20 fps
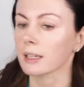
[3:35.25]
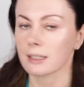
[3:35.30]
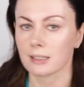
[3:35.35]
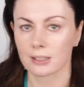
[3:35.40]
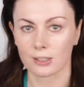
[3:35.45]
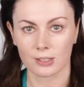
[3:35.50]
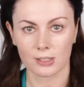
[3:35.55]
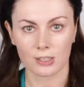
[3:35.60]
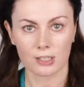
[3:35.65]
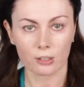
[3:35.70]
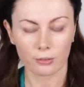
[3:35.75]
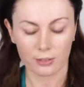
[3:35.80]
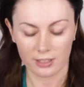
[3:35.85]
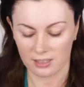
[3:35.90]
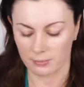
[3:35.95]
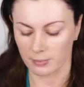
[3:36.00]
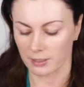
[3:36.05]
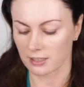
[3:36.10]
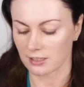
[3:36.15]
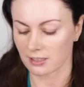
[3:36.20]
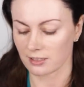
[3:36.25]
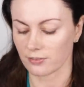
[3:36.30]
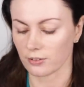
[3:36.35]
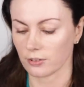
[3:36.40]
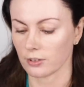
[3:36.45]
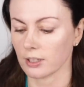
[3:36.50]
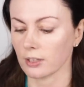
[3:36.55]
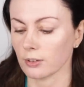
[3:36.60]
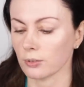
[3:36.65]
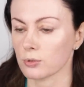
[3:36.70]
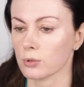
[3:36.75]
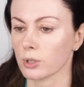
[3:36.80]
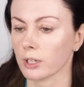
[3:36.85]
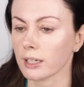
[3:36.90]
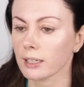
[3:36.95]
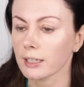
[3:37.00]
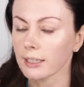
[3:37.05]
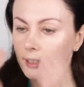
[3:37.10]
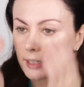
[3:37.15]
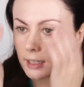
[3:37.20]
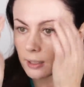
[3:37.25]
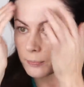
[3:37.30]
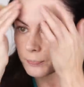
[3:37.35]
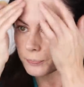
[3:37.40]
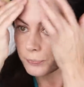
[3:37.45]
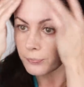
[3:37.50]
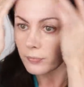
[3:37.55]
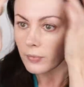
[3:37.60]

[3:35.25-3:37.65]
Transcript: It's just too expensive on the old dry cleaning.